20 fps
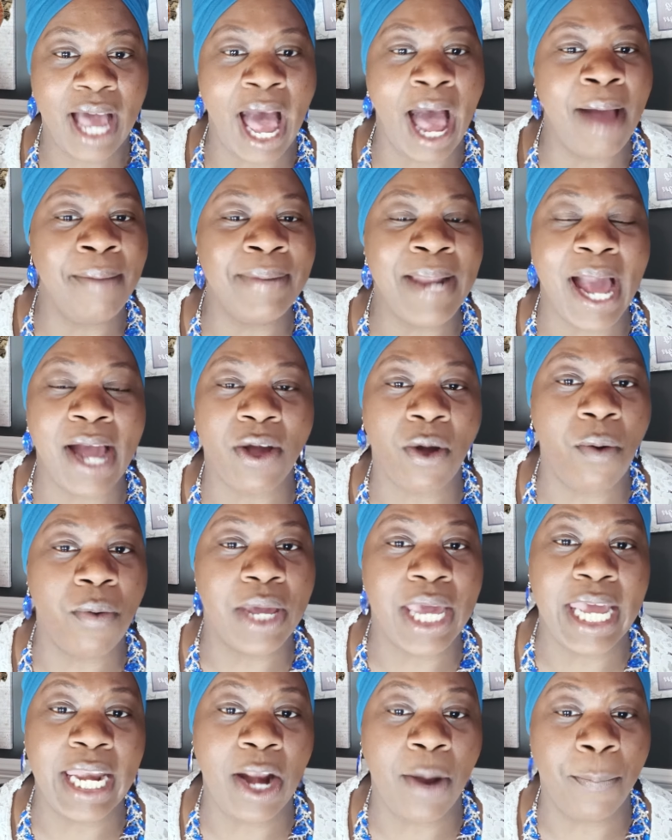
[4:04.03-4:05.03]
I'm not
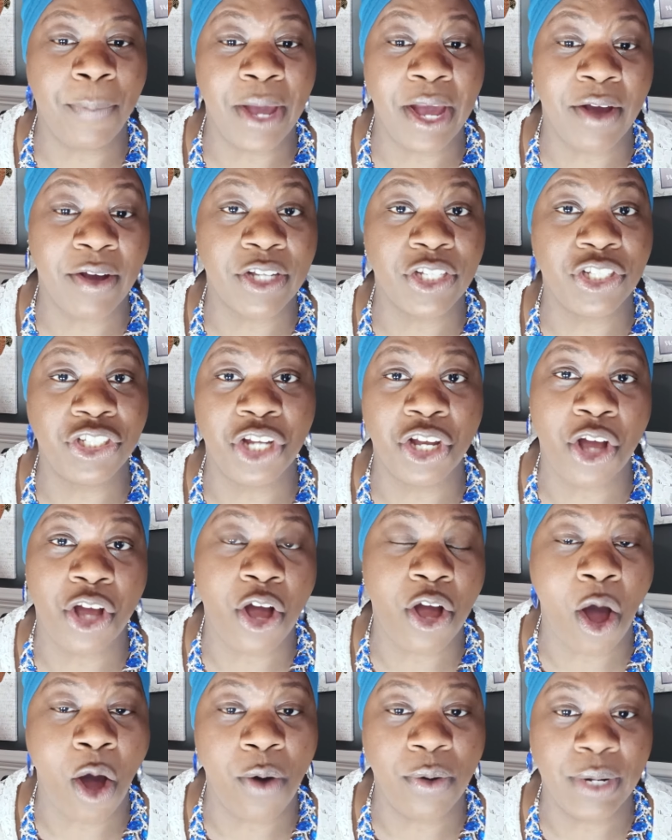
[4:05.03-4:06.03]
going to get up here and
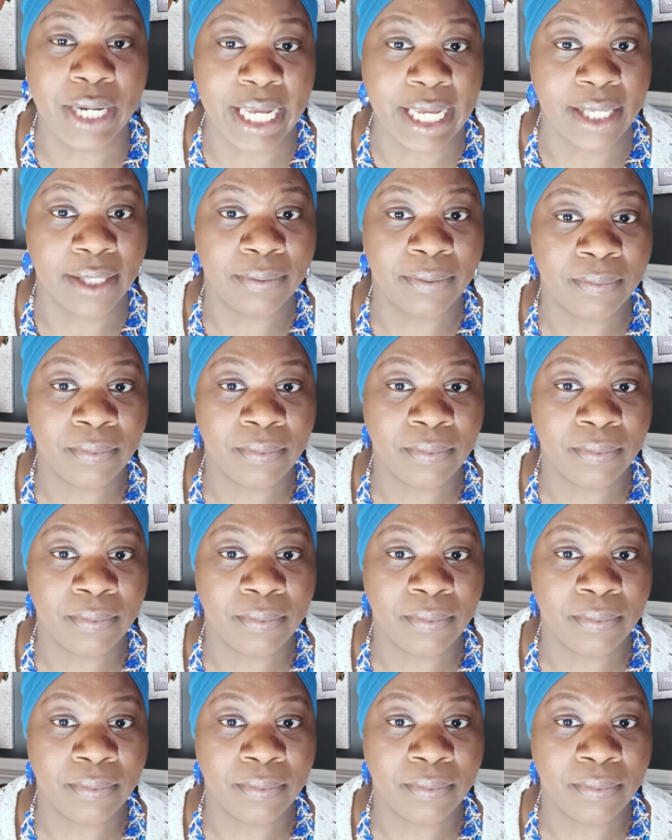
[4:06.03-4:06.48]
sugarcoat it.